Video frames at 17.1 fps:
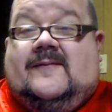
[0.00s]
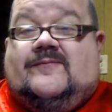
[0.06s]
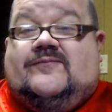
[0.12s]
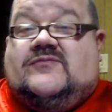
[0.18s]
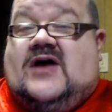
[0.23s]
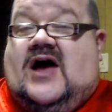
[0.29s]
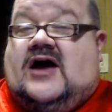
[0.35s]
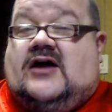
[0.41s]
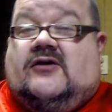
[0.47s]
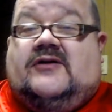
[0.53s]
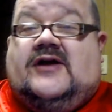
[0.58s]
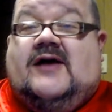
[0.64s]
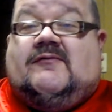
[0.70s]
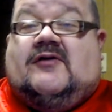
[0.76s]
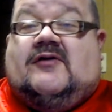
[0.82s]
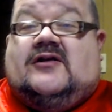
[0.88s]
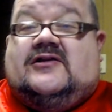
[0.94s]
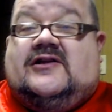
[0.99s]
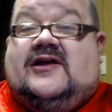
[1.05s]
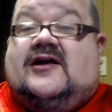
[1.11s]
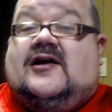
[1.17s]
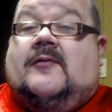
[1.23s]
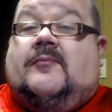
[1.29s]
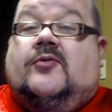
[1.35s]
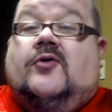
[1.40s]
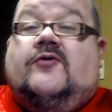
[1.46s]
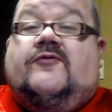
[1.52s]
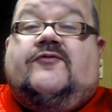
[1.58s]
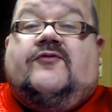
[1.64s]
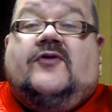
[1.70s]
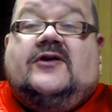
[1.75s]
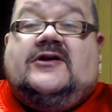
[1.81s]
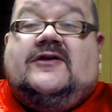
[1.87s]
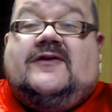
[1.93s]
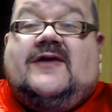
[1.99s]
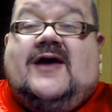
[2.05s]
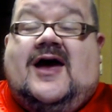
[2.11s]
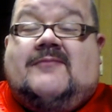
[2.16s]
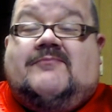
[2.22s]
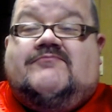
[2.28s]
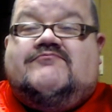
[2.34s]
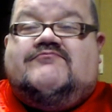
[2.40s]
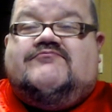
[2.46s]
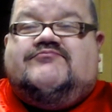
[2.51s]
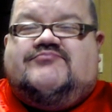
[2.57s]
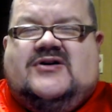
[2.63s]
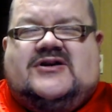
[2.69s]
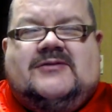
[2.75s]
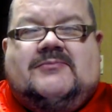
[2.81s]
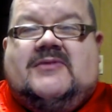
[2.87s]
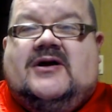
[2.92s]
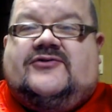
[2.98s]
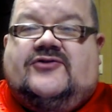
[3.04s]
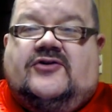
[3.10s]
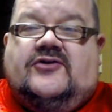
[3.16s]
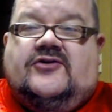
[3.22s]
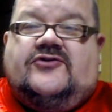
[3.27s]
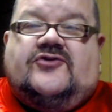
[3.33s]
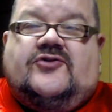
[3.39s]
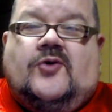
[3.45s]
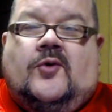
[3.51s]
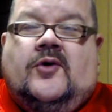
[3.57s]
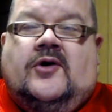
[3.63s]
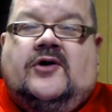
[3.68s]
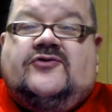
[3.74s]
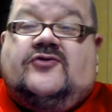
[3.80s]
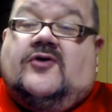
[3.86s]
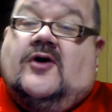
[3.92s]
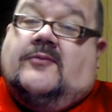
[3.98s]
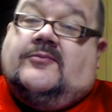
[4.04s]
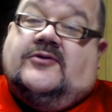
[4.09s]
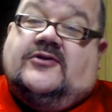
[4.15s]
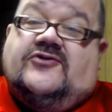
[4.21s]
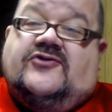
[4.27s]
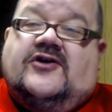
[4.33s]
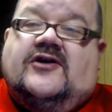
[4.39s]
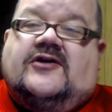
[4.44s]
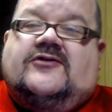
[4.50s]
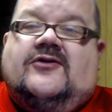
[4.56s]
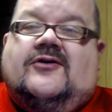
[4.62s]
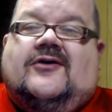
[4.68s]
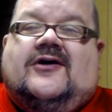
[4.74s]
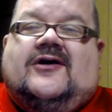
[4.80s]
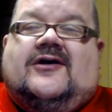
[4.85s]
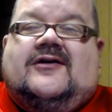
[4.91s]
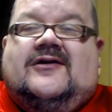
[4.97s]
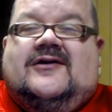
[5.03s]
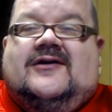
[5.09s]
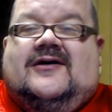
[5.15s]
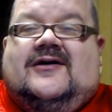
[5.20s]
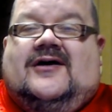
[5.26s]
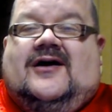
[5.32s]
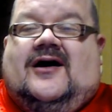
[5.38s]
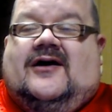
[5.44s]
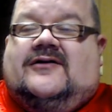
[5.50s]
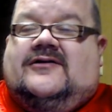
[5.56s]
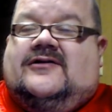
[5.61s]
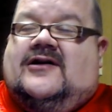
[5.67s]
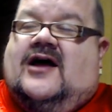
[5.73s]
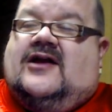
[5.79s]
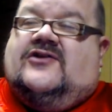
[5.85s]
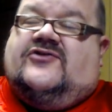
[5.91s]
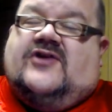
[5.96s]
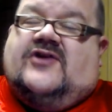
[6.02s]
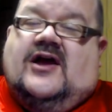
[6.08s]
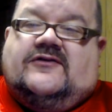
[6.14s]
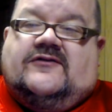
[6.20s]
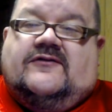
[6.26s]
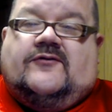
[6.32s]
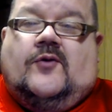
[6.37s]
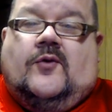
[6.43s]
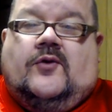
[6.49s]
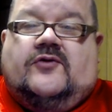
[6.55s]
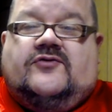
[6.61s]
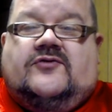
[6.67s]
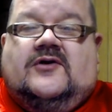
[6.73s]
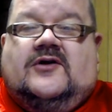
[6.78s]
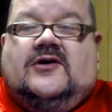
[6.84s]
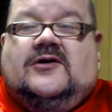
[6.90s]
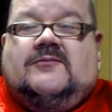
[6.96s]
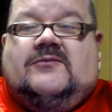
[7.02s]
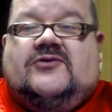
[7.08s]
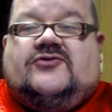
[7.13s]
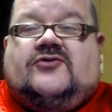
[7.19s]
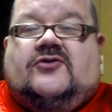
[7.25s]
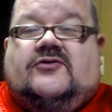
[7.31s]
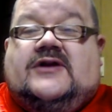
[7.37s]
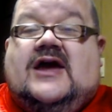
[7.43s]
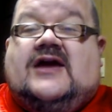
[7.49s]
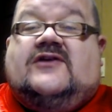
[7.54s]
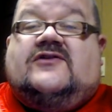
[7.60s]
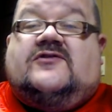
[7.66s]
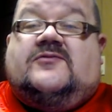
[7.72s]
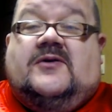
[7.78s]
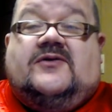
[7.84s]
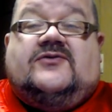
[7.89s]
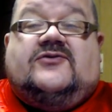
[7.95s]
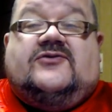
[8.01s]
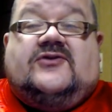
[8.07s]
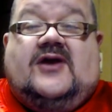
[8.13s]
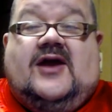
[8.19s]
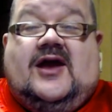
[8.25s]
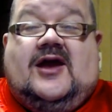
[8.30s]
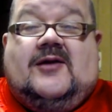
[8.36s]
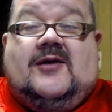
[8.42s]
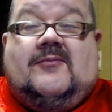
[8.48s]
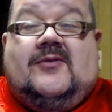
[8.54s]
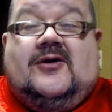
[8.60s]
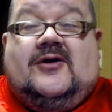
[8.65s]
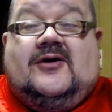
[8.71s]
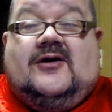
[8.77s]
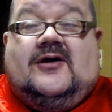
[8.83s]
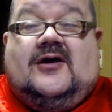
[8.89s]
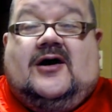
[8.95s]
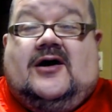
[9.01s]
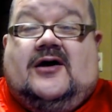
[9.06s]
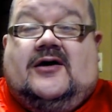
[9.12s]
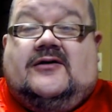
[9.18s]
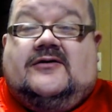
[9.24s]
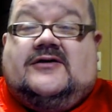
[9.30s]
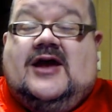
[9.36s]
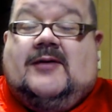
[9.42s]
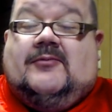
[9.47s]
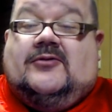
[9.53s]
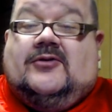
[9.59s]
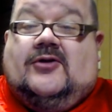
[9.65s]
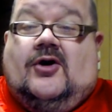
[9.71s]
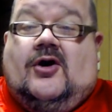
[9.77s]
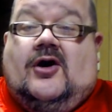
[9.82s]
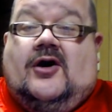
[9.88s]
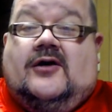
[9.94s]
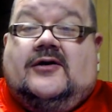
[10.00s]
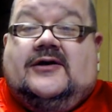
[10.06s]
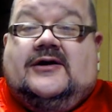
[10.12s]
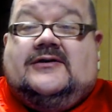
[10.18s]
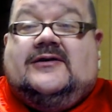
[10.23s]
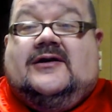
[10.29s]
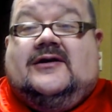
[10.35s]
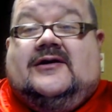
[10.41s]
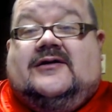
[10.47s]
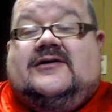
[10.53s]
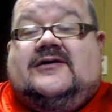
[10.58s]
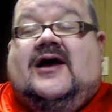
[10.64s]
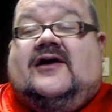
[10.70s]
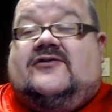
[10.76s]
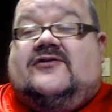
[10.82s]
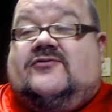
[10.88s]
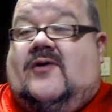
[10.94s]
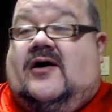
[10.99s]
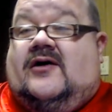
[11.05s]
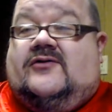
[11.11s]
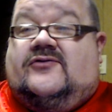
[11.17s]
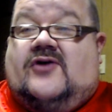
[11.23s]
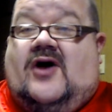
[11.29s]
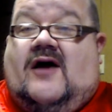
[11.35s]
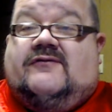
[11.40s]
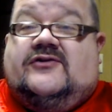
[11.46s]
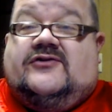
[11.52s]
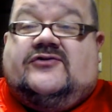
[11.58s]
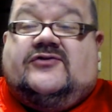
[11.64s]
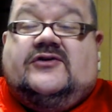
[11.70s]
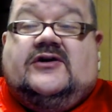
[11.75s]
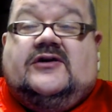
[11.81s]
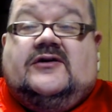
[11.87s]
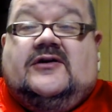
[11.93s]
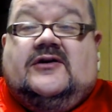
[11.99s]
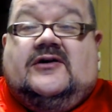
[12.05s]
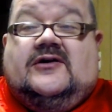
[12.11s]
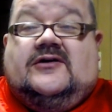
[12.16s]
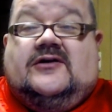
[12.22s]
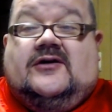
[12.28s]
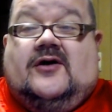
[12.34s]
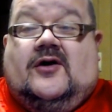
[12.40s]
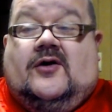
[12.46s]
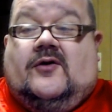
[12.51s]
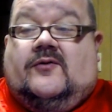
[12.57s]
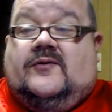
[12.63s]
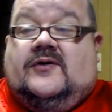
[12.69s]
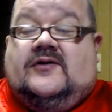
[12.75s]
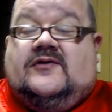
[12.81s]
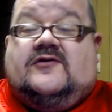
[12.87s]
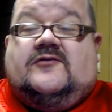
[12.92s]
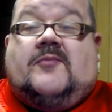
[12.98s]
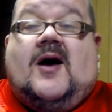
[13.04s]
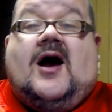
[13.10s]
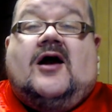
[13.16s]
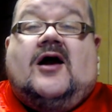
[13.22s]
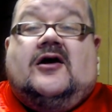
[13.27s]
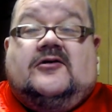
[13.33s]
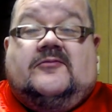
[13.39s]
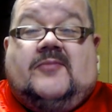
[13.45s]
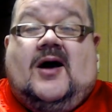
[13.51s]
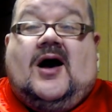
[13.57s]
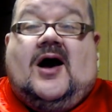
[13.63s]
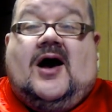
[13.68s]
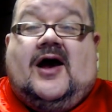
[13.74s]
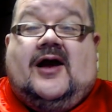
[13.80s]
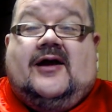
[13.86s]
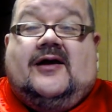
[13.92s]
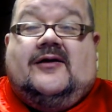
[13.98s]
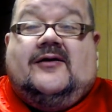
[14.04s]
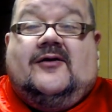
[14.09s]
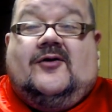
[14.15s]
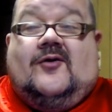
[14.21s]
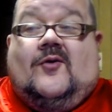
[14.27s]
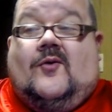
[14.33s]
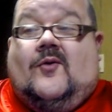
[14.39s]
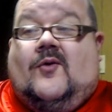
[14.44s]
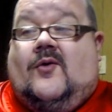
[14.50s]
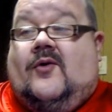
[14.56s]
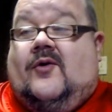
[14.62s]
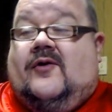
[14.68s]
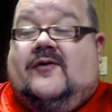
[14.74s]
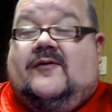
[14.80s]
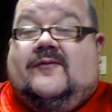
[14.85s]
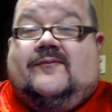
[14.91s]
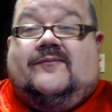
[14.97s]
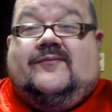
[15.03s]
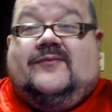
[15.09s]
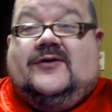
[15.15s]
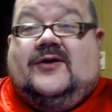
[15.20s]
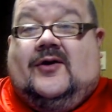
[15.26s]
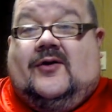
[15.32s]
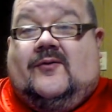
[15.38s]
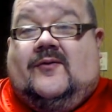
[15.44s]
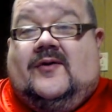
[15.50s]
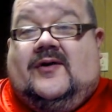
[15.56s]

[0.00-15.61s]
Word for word: I don't have a lick of proof for any of that, but it makes a good story, so I'm going to stick to it. Uh, United States, of course, Mr. Naismith's game uh, came along, and yes, while it was obviously, you know, inspired by or, you know,